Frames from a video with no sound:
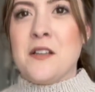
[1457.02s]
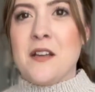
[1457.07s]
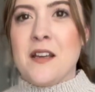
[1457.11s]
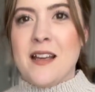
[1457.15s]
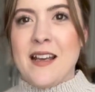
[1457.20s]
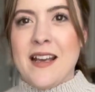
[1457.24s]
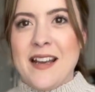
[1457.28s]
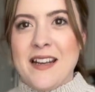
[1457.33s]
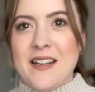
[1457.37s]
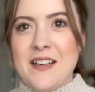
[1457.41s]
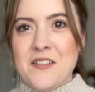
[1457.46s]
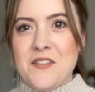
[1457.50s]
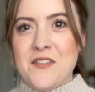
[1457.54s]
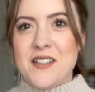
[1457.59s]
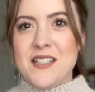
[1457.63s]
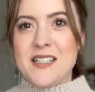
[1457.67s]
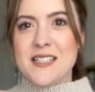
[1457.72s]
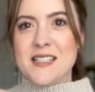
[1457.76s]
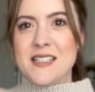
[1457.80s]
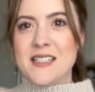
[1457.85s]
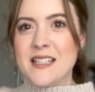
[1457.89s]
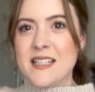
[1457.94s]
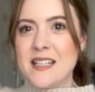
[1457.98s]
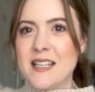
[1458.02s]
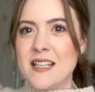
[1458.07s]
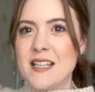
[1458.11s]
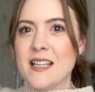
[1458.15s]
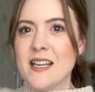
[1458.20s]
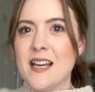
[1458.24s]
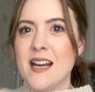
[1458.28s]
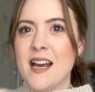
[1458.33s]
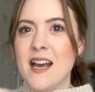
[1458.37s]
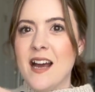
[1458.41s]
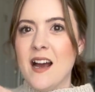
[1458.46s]
kind of
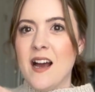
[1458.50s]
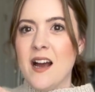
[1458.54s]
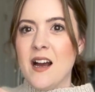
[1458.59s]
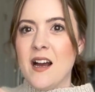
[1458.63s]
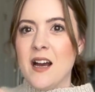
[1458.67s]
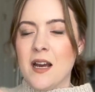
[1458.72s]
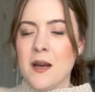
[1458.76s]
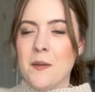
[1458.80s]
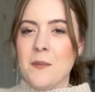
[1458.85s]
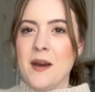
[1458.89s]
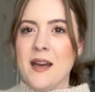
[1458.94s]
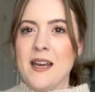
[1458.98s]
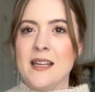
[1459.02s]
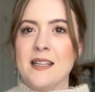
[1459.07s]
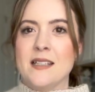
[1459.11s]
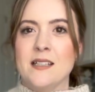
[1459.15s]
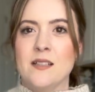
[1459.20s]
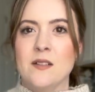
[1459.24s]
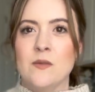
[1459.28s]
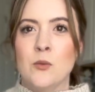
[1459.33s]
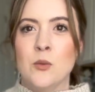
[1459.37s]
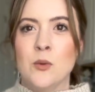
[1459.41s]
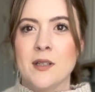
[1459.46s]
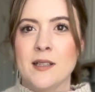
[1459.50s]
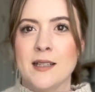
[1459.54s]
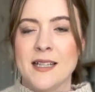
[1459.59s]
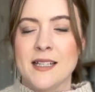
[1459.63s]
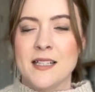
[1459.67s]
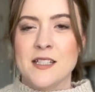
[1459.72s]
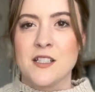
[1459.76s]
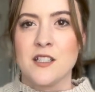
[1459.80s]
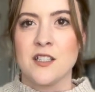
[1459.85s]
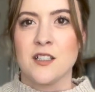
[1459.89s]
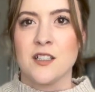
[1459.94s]
see. I will
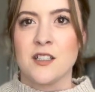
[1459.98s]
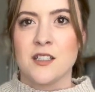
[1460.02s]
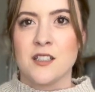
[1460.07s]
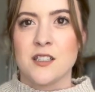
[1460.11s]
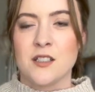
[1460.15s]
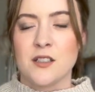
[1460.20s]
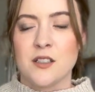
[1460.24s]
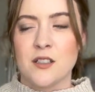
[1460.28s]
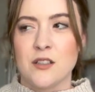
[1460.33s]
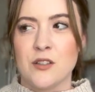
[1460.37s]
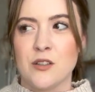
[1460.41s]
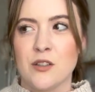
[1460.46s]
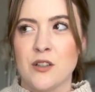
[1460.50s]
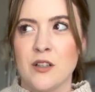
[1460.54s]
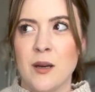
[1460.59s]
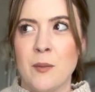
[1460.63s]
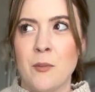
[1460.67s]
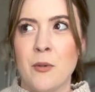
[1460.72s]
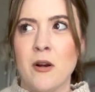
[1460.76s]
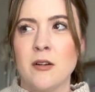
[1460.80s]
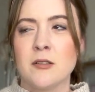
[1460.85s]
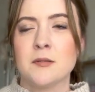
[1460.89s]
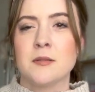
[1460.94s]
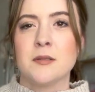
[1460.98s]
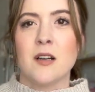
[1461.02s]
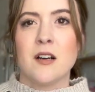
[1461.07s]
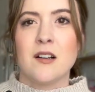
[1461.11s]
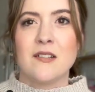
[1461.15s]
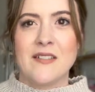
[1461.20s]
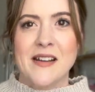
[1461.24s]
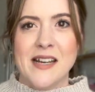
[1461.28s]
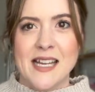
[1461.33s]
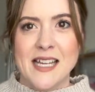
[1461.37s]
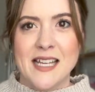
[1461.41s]
insert, or I probably
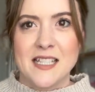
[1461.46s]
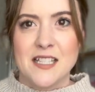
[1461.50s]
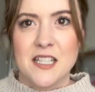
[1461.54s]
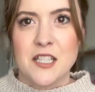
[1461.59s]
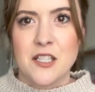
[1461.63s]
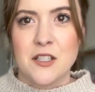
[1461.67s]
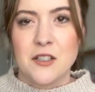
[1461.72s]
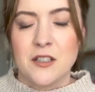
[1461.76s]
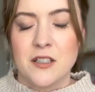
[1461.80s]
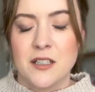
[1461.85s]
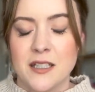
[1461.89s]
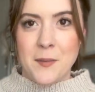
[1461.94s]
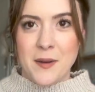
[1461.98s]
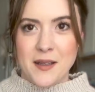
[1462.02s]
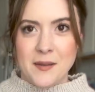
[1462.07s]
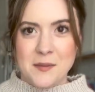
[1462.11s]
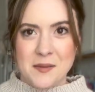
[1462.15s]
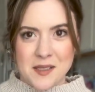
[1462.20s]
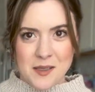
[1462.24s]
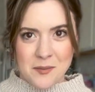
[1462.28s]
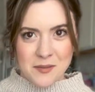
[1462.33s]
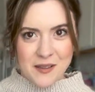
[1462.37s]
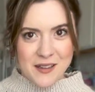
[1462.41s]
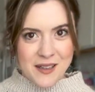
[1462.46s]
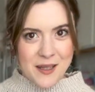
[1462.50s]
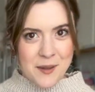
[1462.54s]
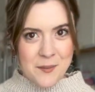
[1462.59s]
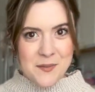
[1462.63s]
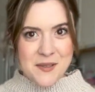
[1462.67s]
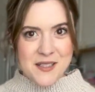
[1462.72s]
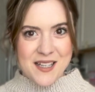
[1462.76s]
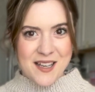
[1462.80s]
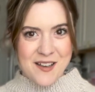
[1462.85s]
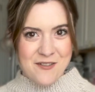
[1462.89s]
already inserted, some
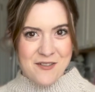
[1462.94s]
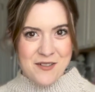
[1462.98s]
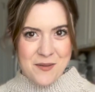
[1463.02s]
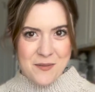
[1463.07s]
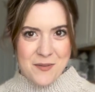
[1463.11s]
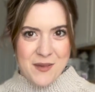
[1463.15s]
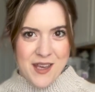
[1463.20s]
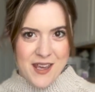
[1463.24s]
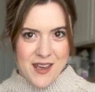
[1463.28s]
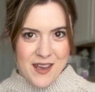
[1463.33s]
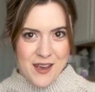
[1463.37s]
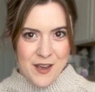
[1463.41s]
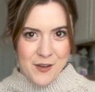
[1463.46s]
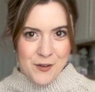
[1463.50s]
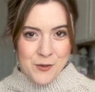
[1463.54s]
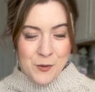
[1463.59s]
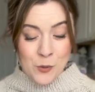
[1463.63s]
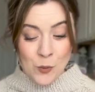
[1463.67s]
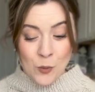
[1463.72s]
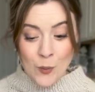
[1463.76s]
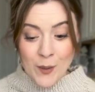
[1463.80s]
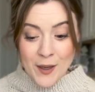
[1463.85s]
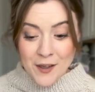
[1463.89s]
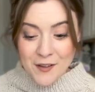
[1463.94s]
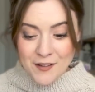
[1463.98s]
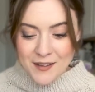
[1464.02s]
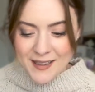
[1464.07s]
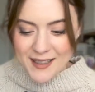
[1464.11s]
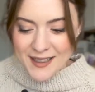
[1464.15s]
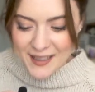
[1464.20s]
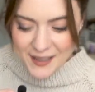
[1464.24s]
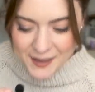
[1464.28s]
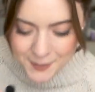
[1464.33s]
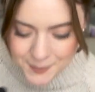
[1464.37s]
clips of me
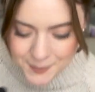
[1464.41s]
wearing it.